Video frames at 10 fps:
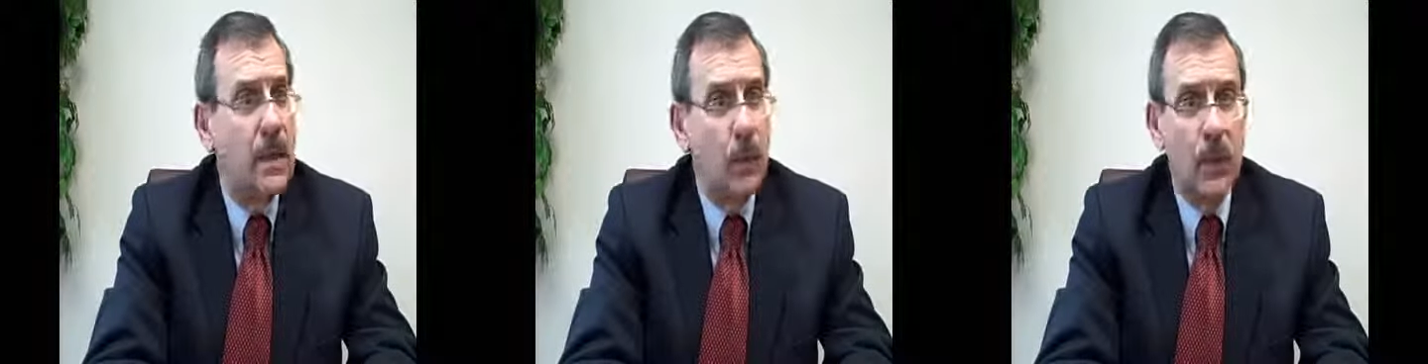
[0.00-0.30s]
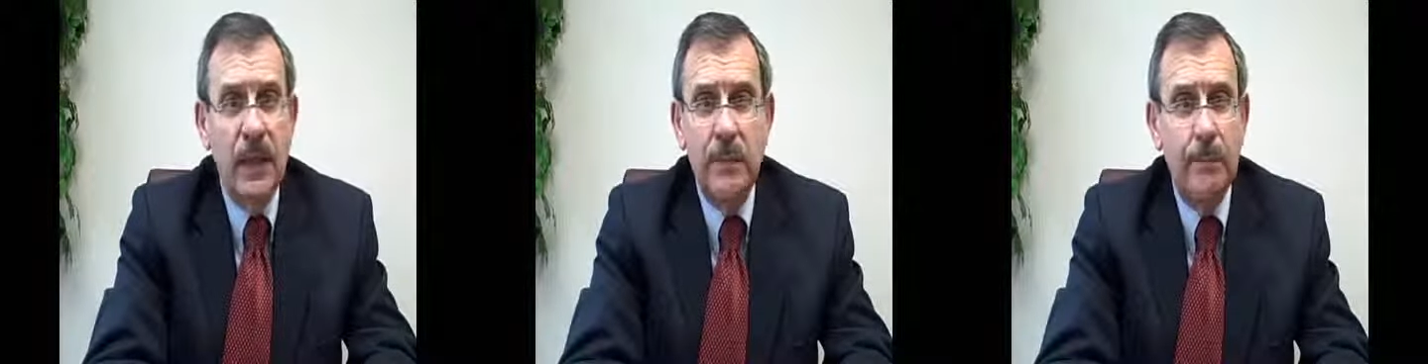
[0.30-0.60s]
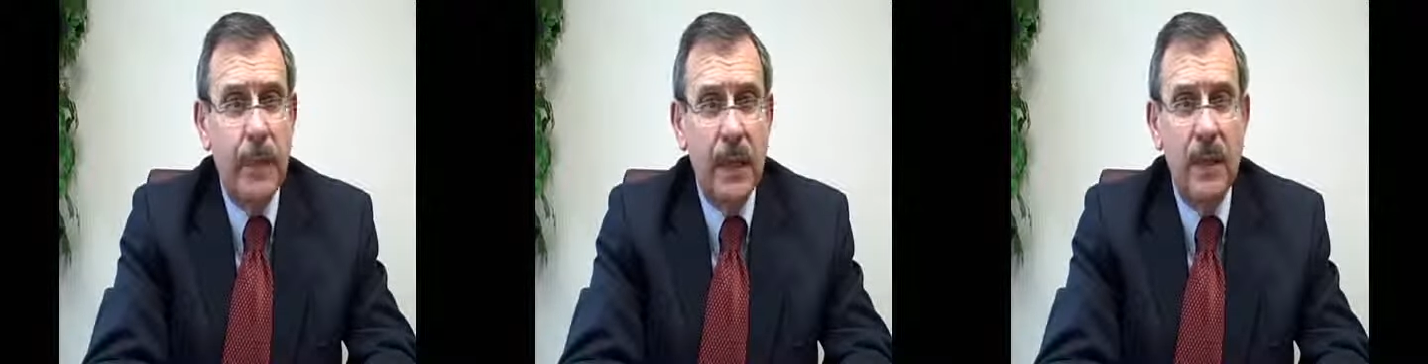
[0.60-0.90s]
that will
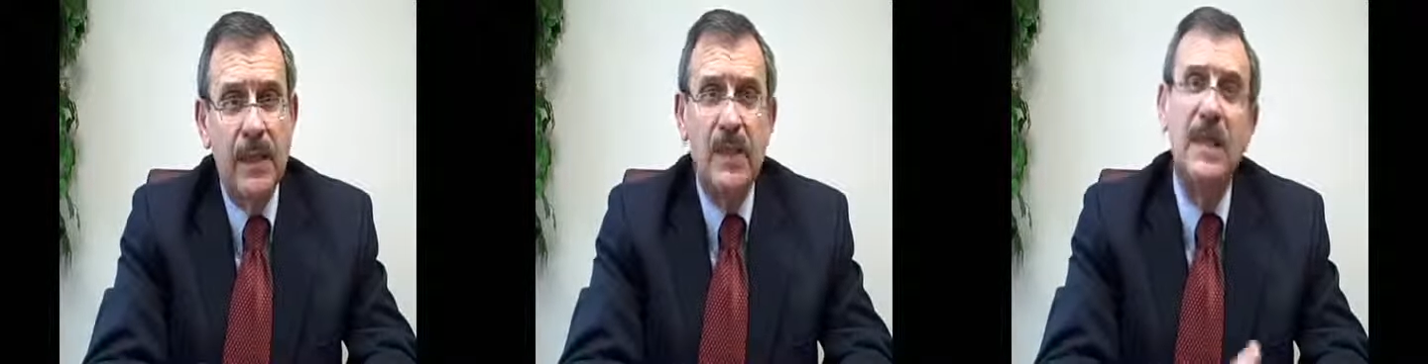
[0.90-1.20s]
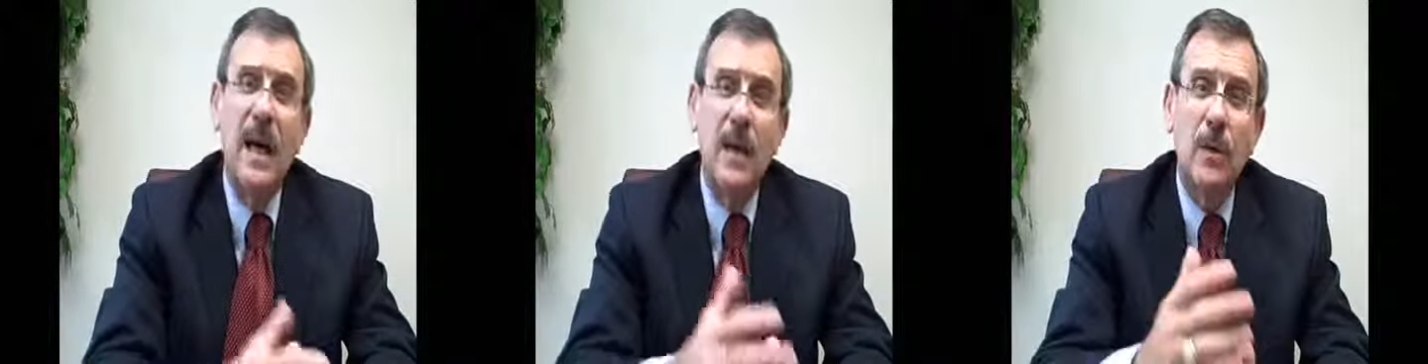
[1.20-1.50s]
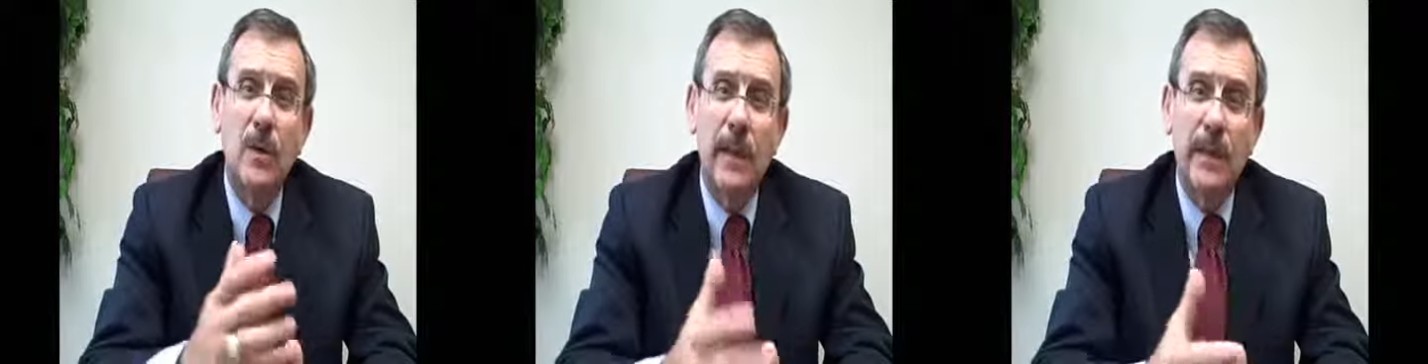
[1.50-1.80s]
embarrass
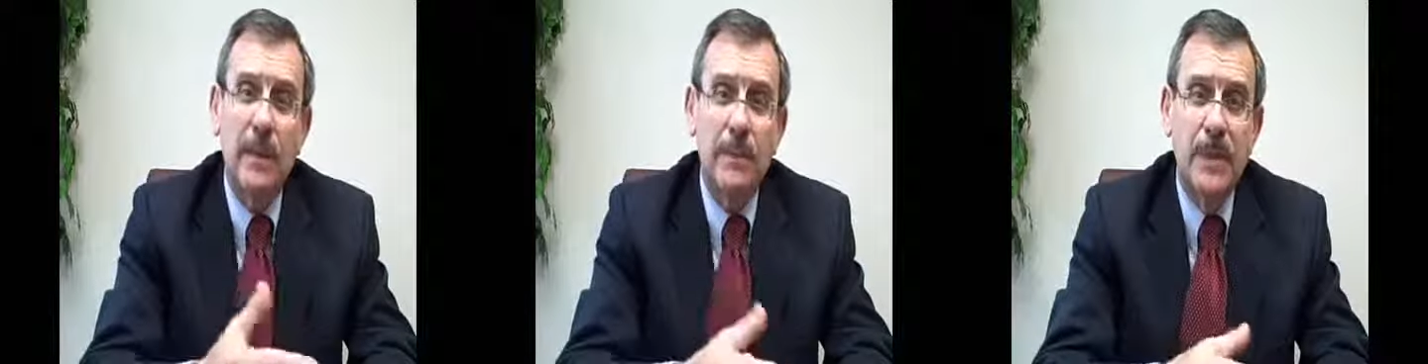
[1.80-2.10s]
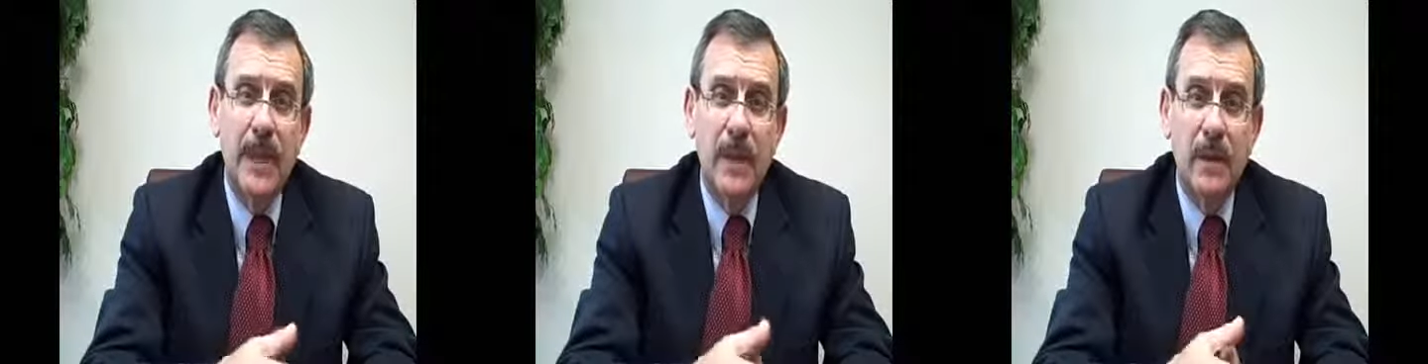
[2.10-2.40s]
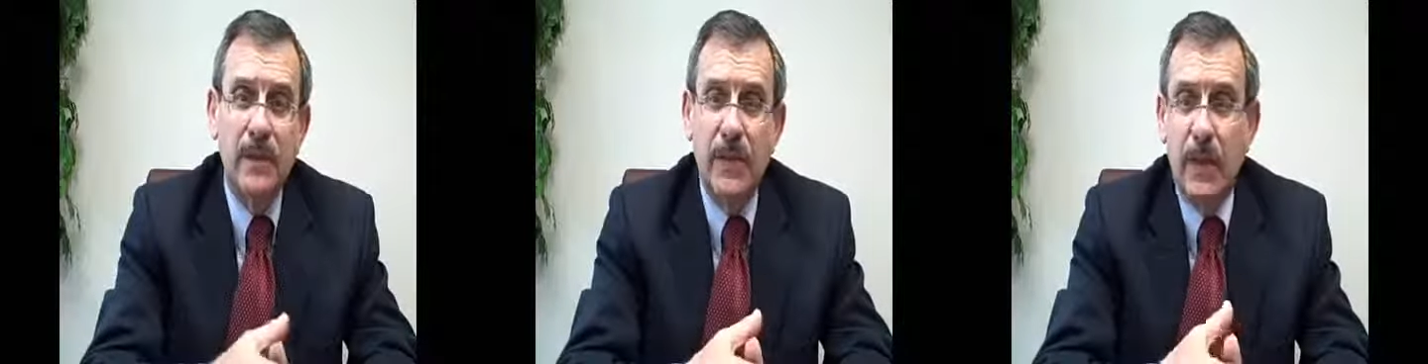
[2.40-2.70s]
not only
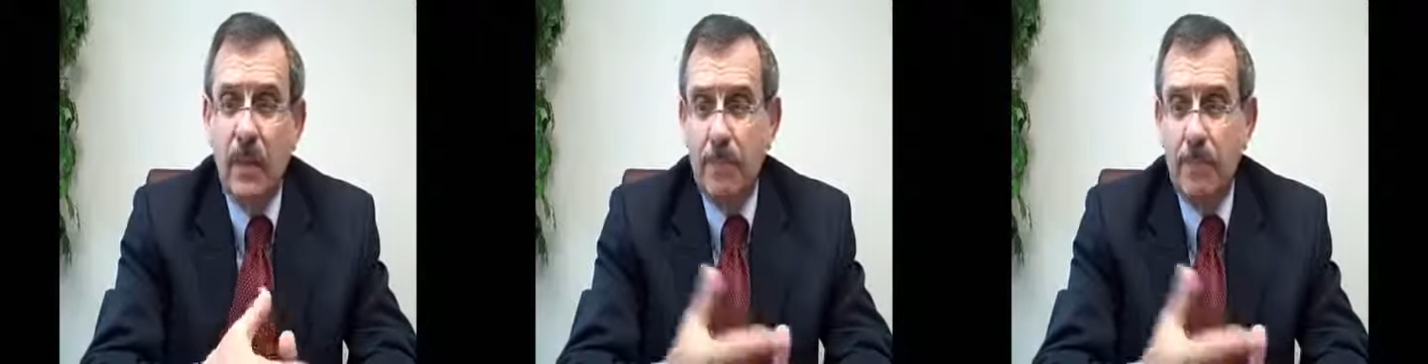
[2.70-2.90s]
themselves,